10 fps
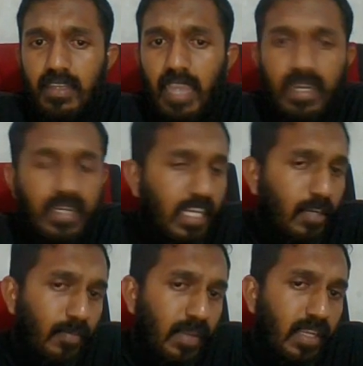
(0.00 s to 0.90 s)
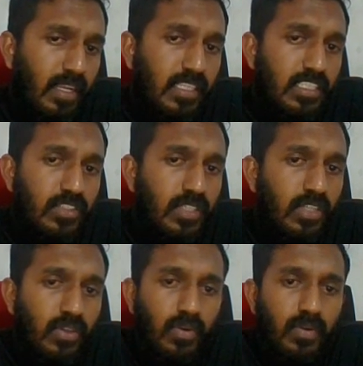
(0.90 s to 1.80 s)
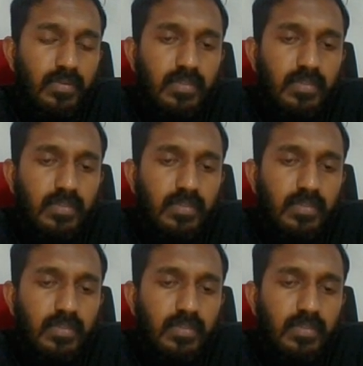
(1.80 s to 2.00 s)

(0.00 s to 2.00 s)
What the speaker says: Can king play any square? No.